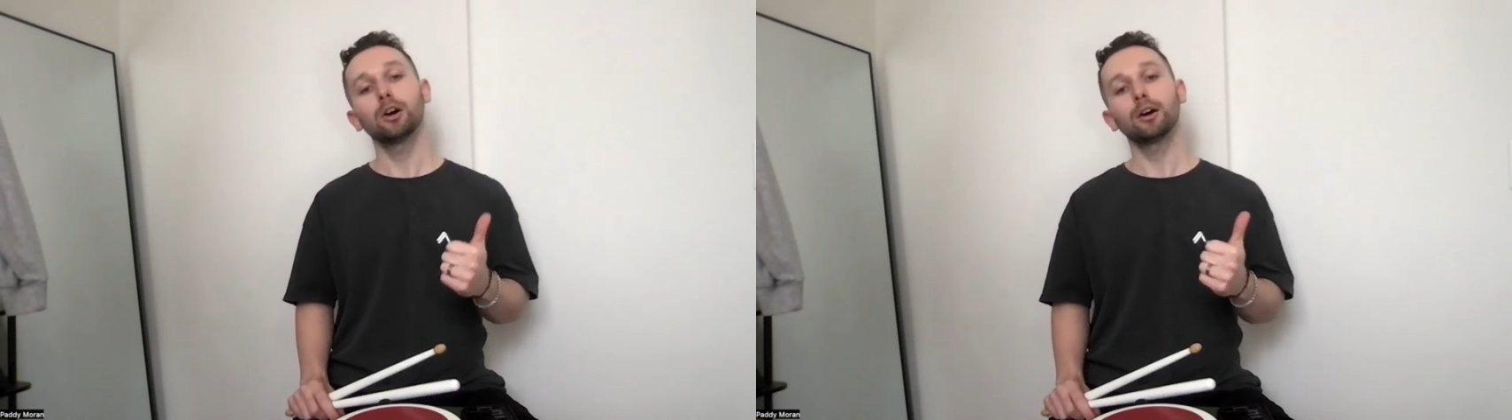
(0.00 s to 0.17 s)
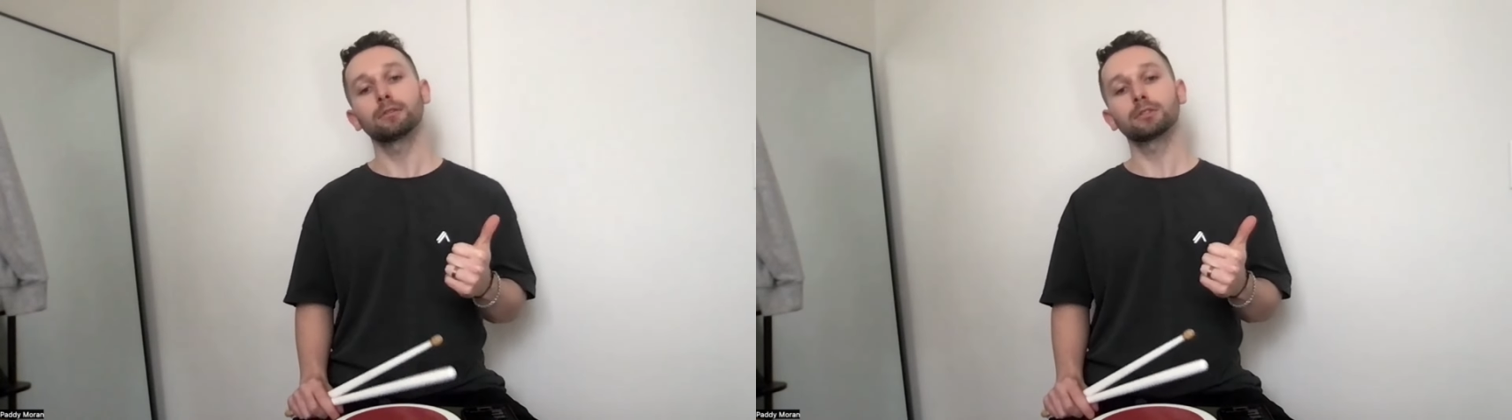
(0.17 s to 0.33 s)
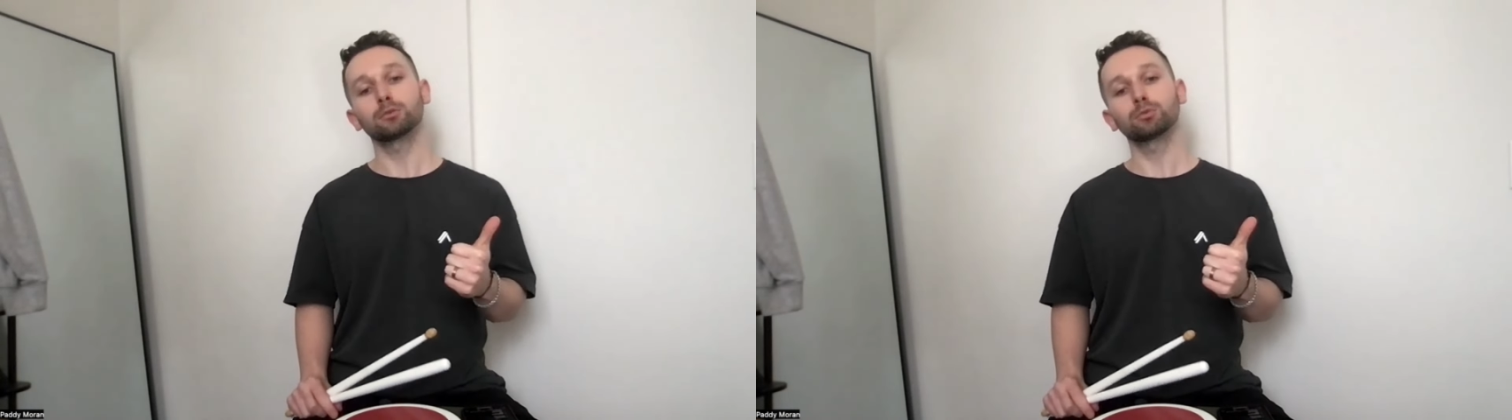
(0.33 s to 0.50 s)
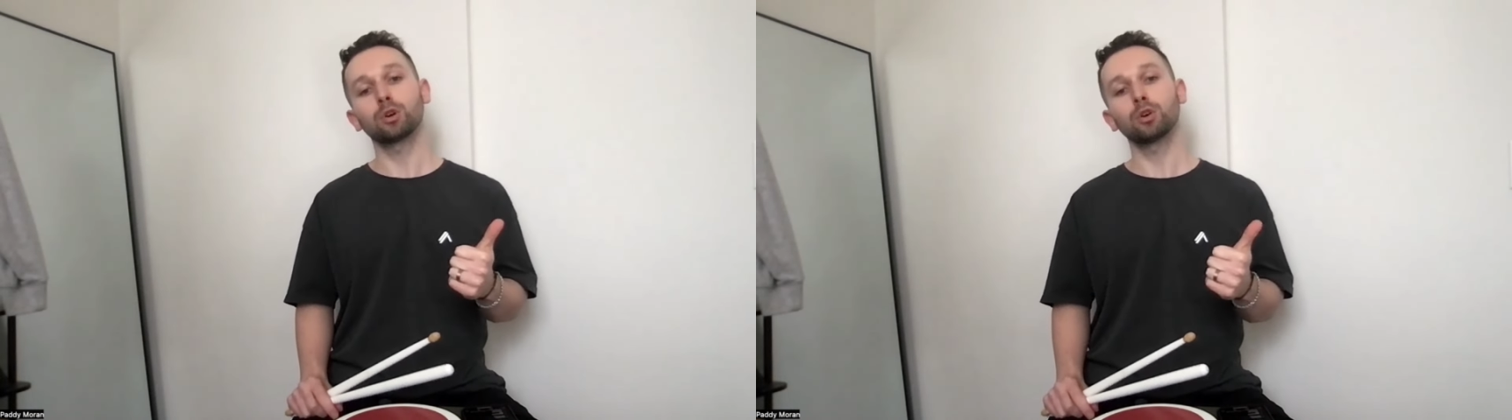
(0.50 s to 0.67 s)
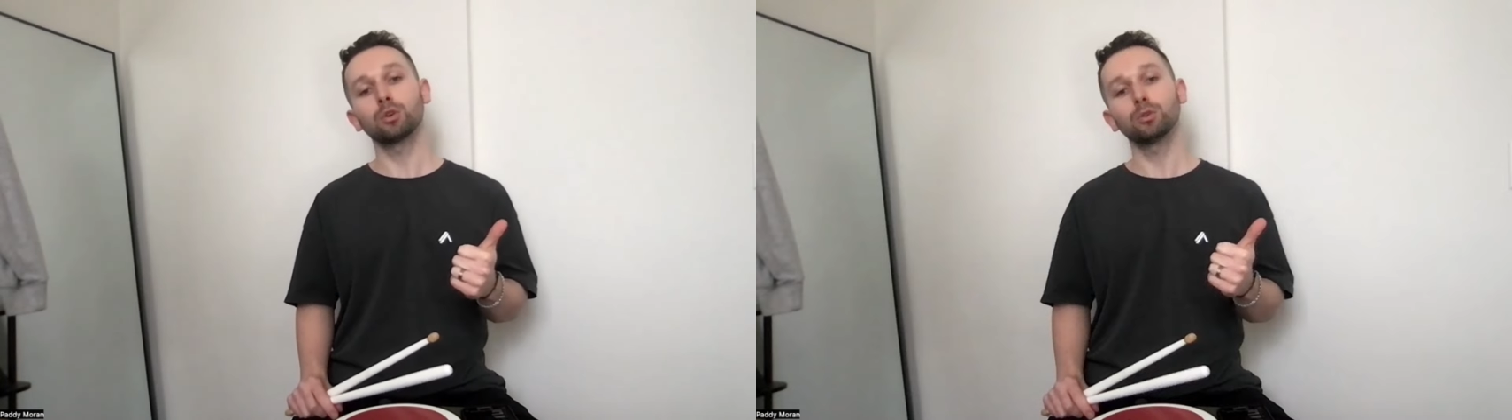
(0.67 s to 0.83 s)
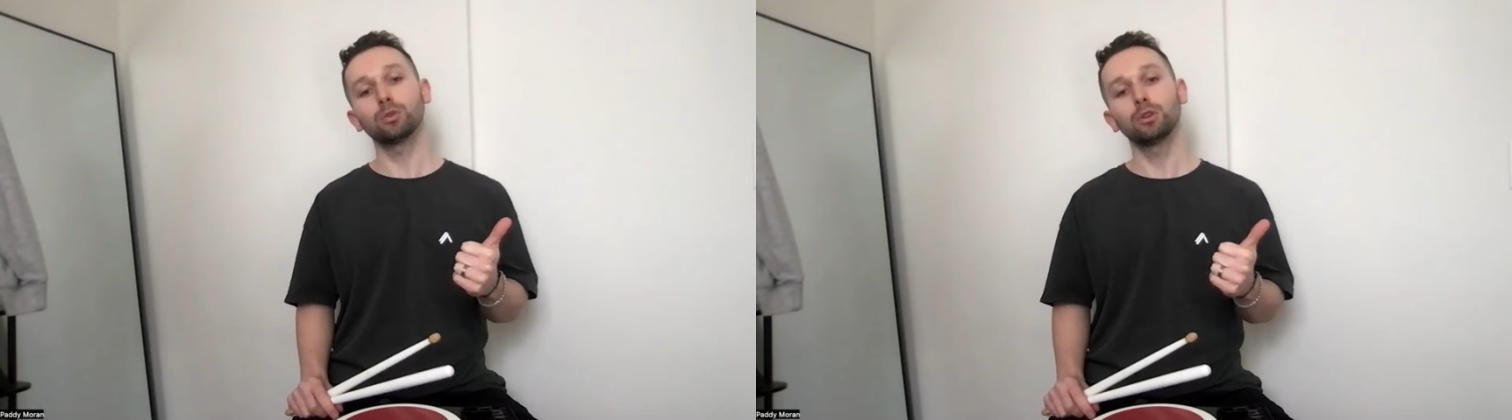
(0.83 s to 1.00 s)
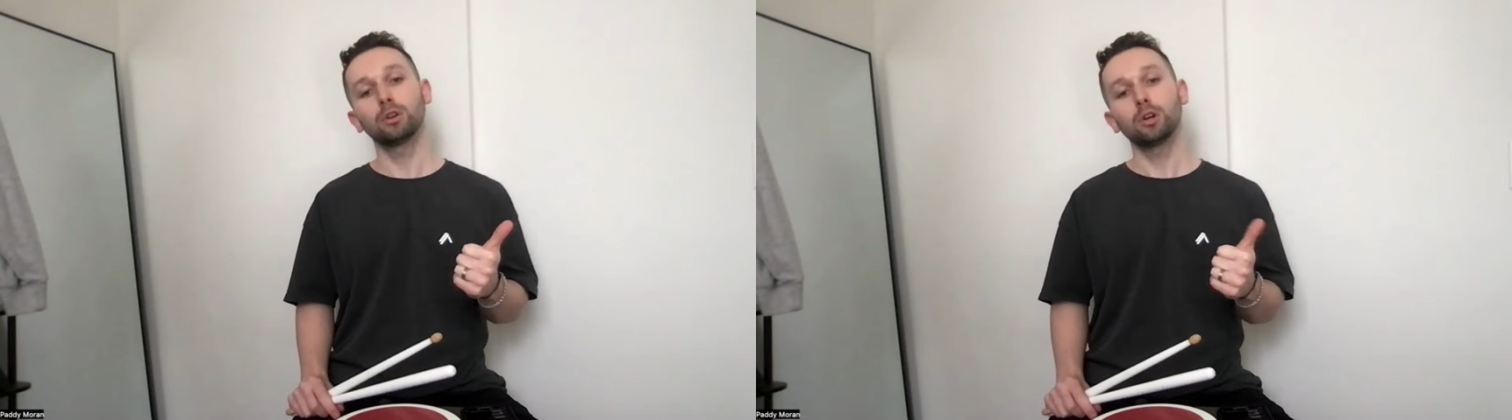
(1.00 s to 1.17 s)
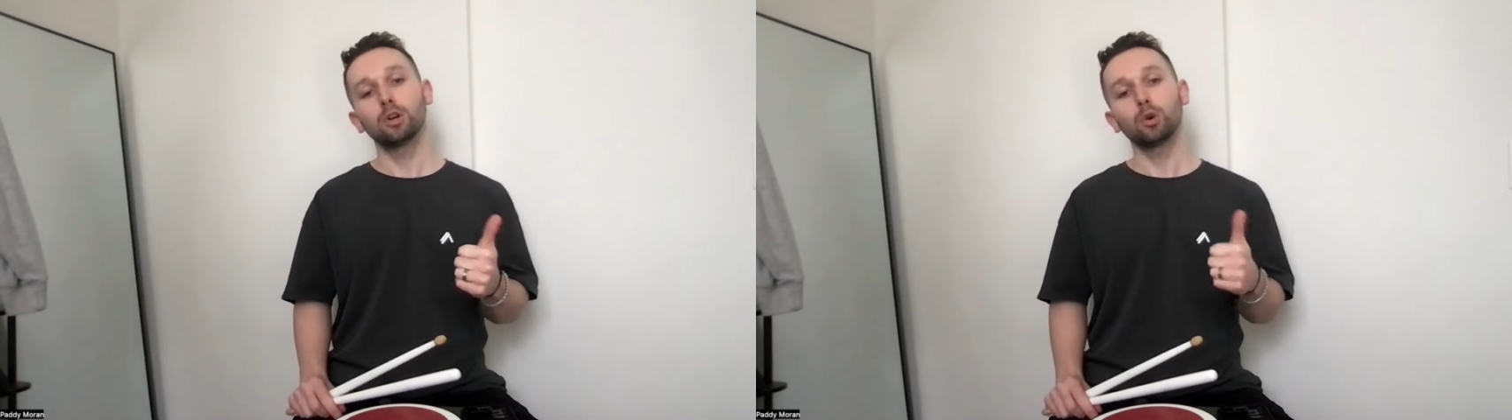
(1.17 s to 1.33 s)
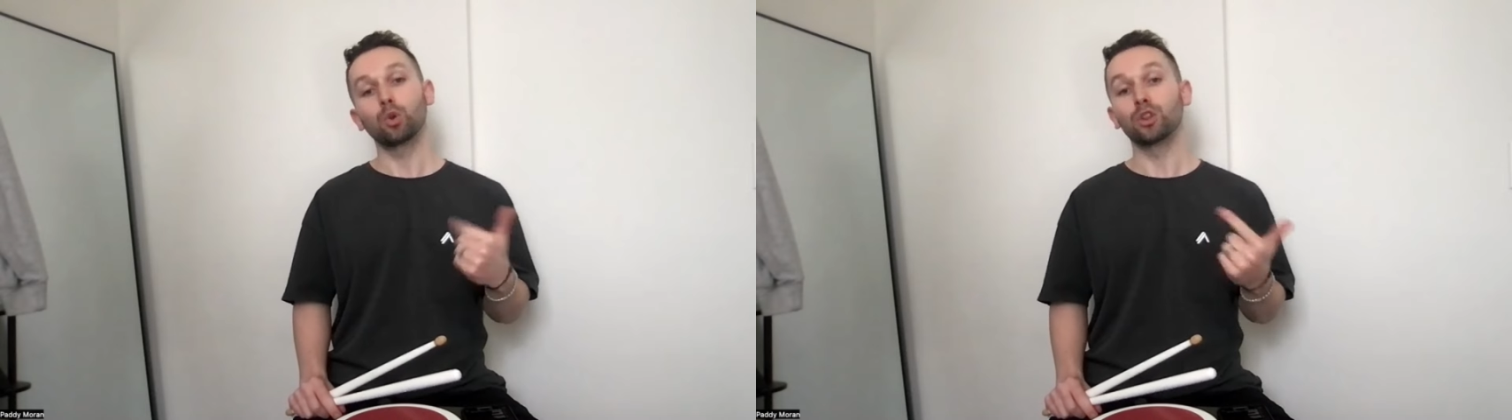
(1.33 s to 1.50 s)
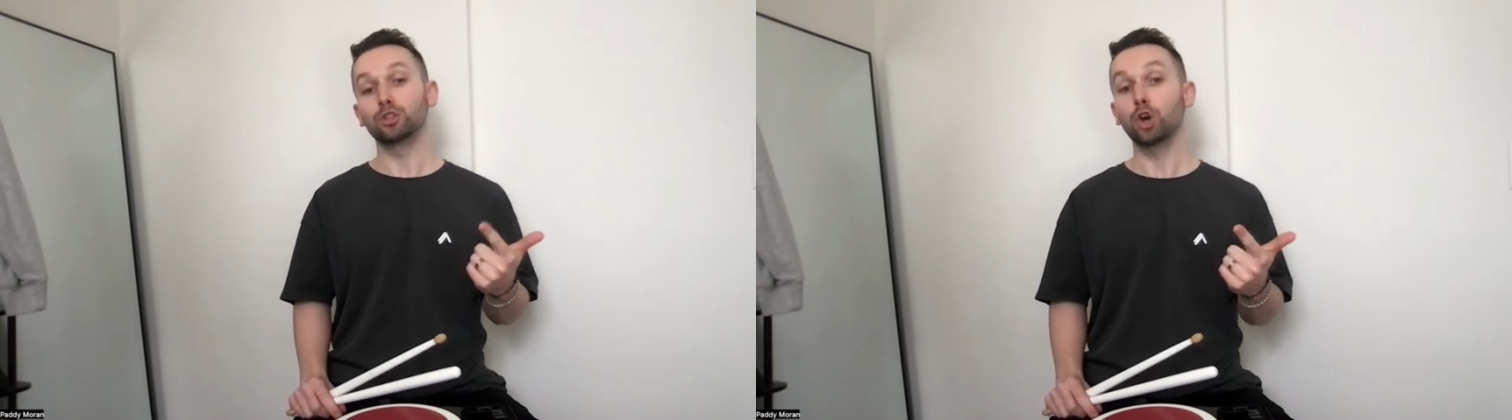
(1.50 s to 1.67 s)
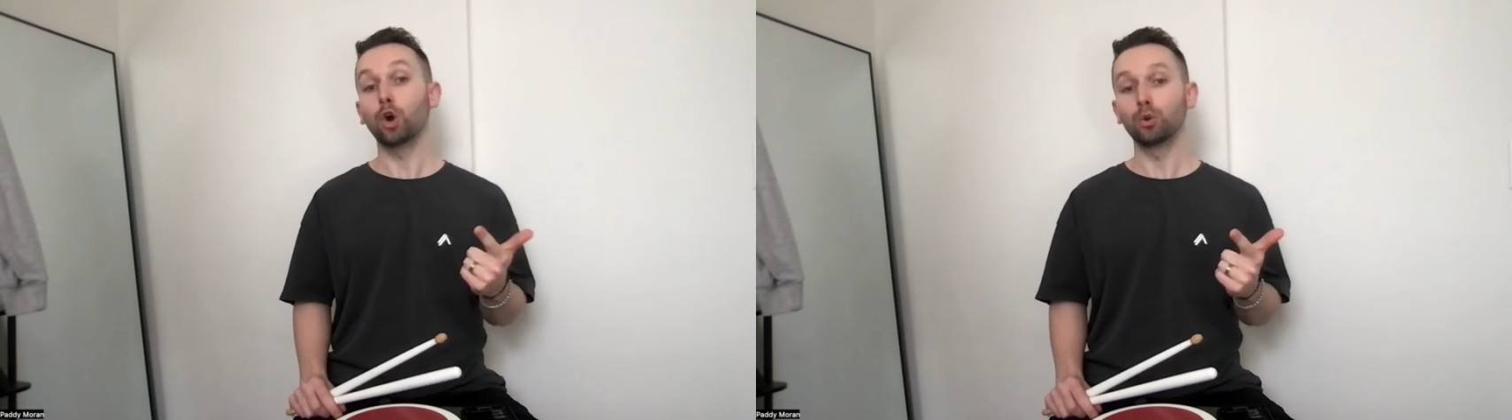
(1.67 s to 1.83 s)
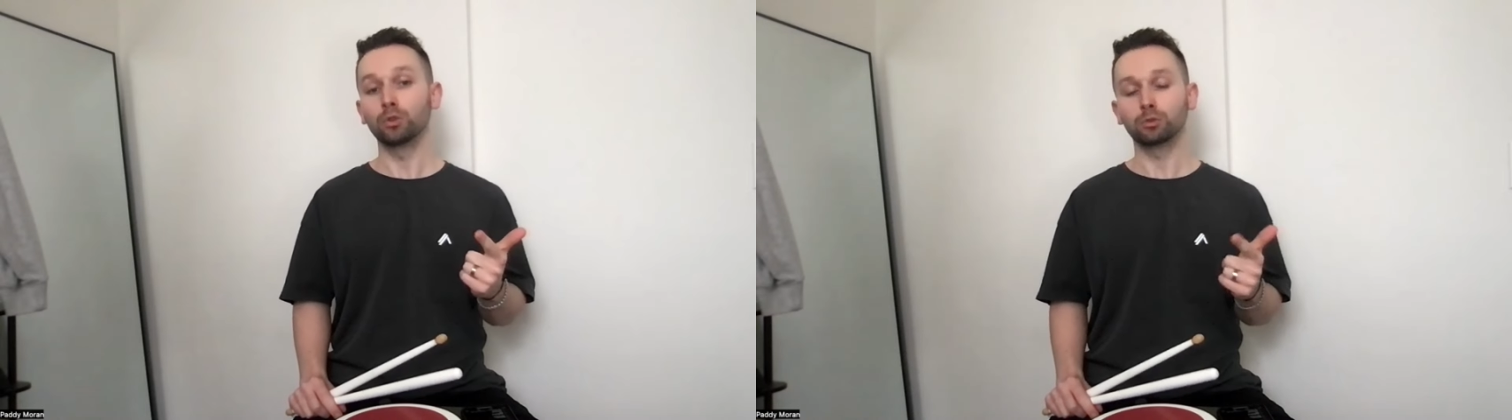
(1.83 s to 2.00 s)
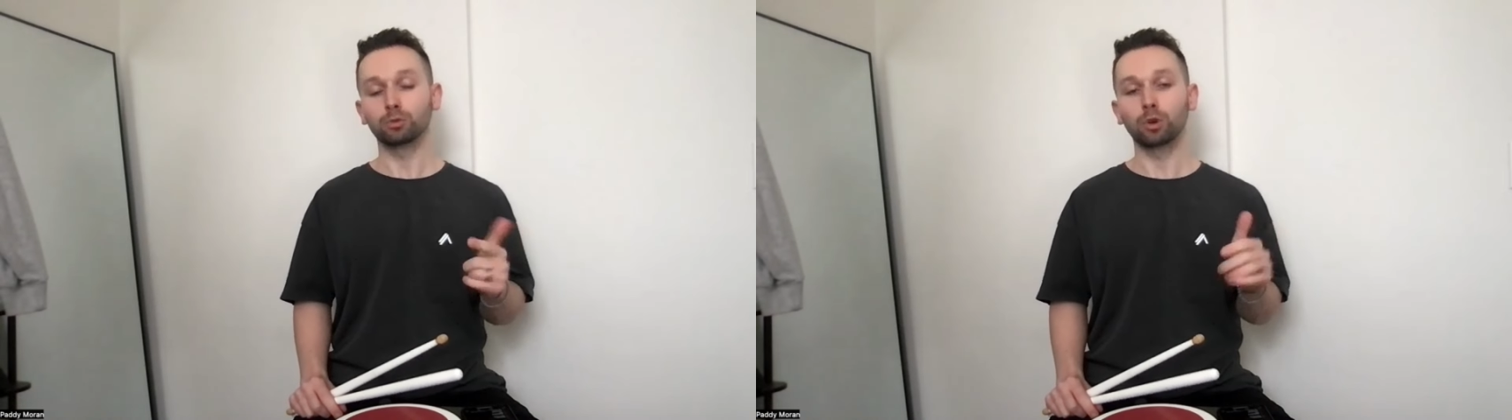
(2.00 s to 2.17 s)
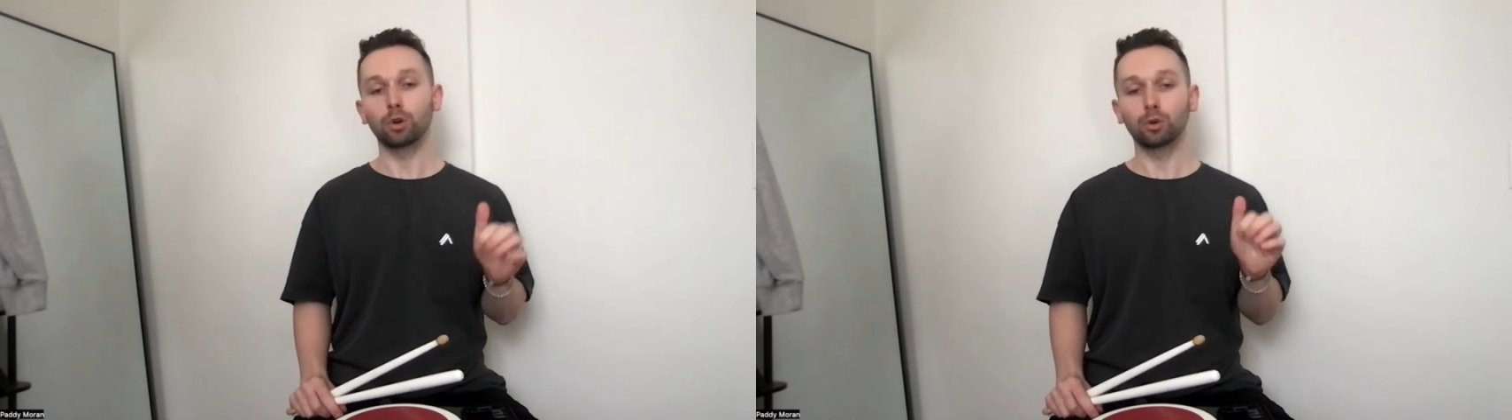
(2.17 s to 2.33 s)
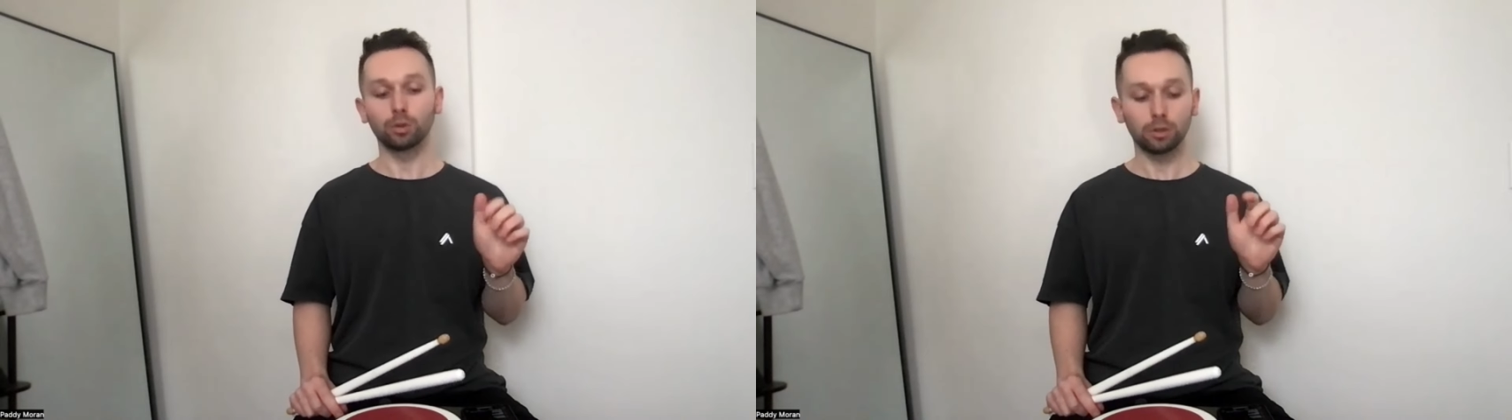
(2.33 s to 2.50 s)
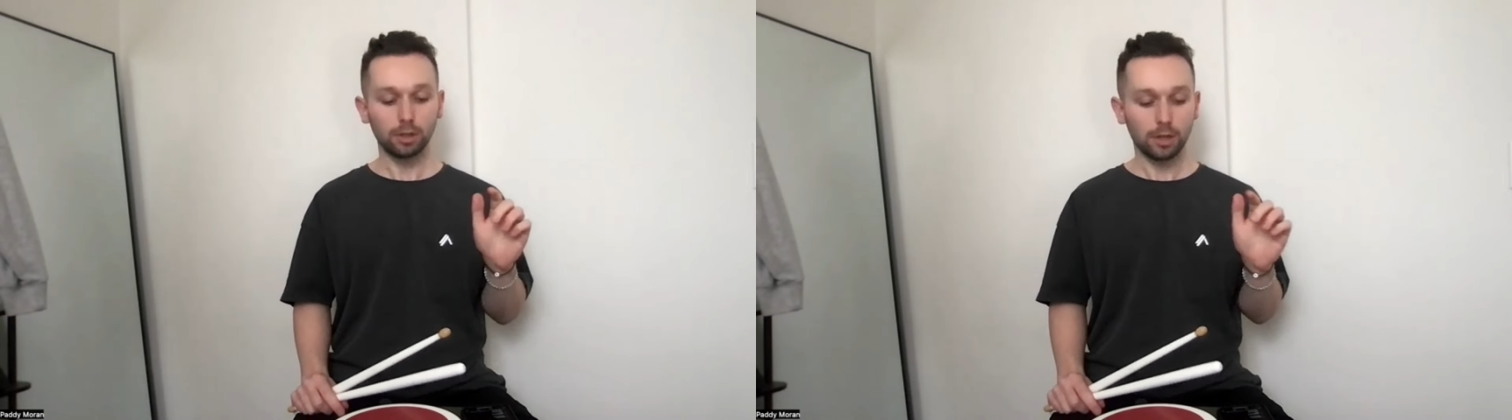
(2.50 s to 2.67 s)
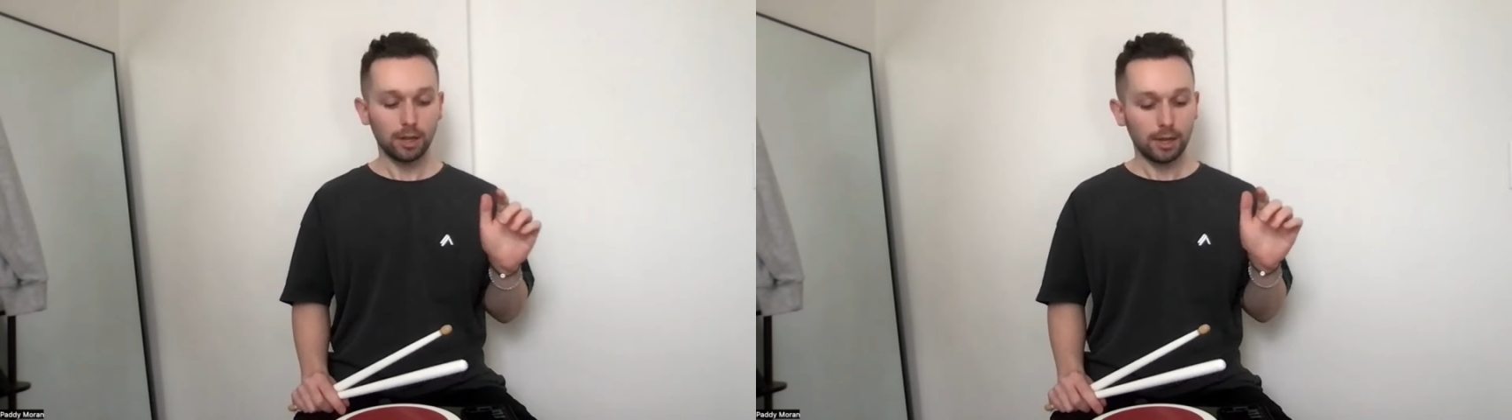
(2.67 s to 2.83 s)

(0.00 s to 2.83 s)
of the roll or the tone of the roll,